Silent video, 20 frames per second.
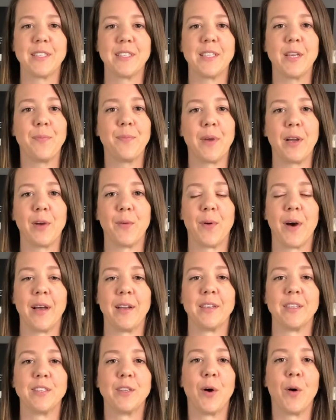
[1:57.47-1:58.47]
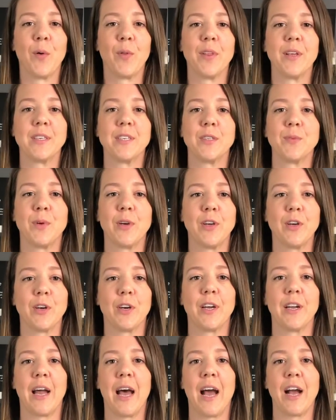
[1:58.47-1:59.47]
is a big one. So this is where you're
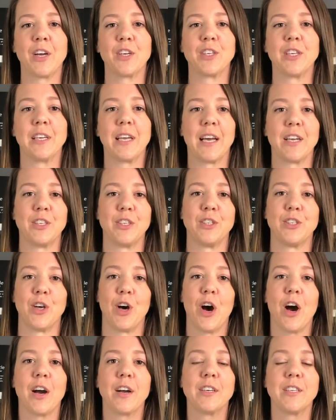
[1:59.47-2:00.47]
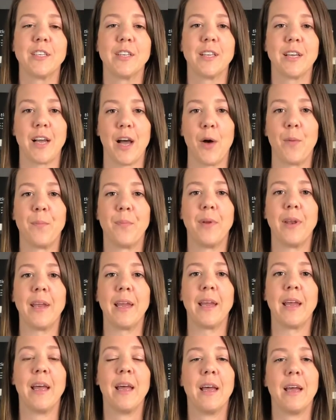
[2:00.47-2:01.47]
going to actually get to talk to the
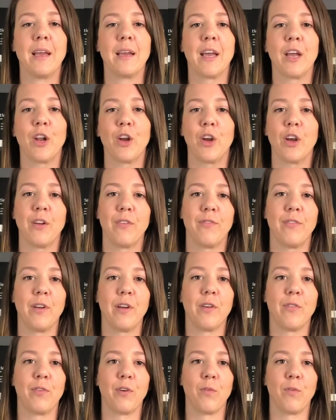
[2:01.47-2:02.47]
company, get a good feel for